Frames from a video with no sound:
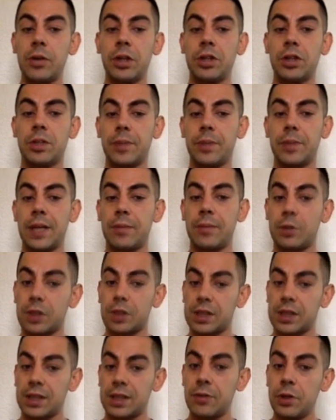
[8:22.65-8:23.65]
going to be able to
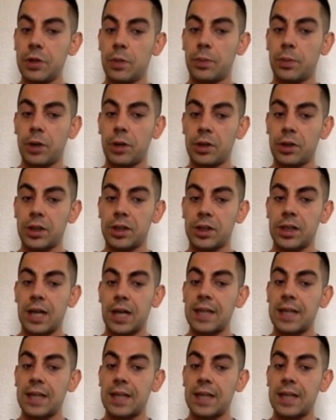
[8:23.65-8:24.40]
sell your products